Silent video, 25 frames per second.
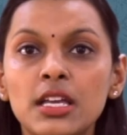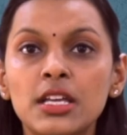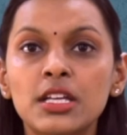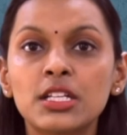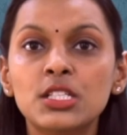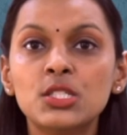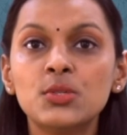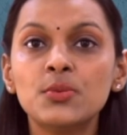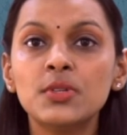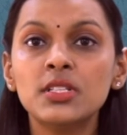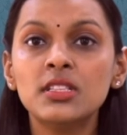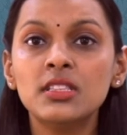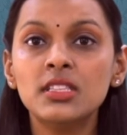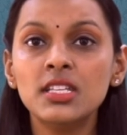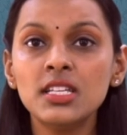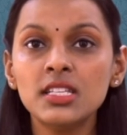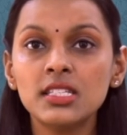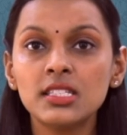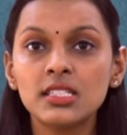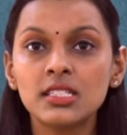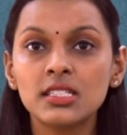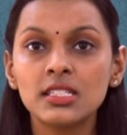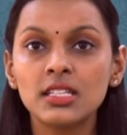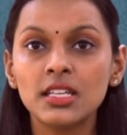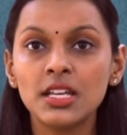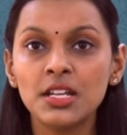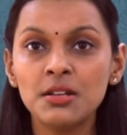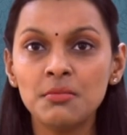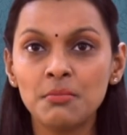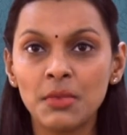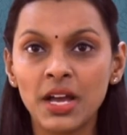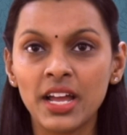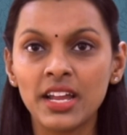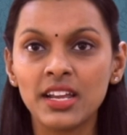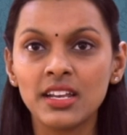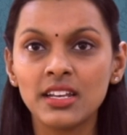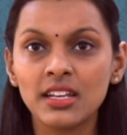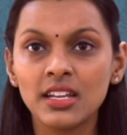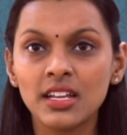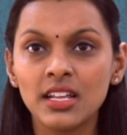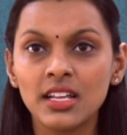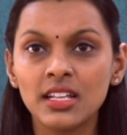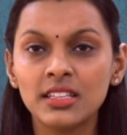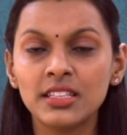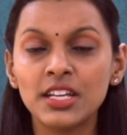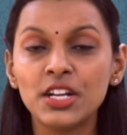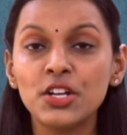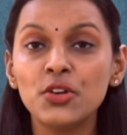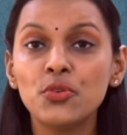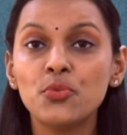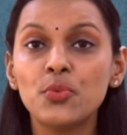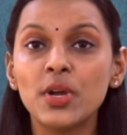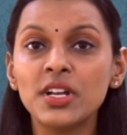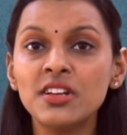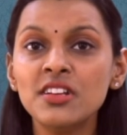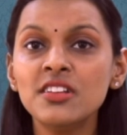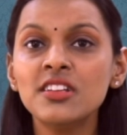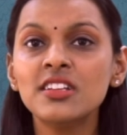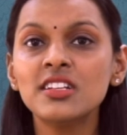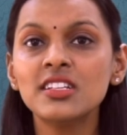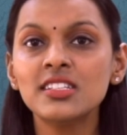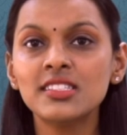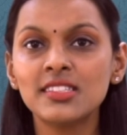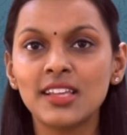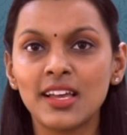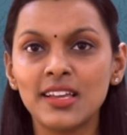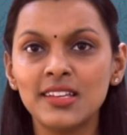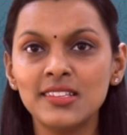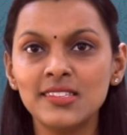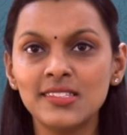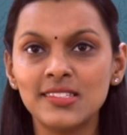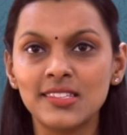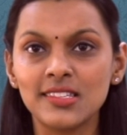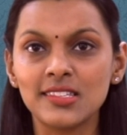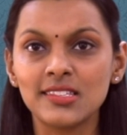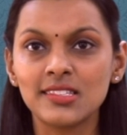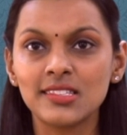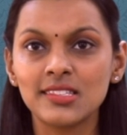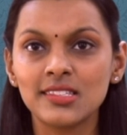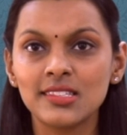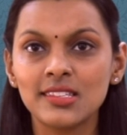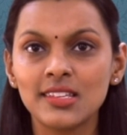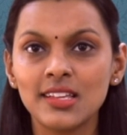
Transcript: It's with this in mind that veterinary sciences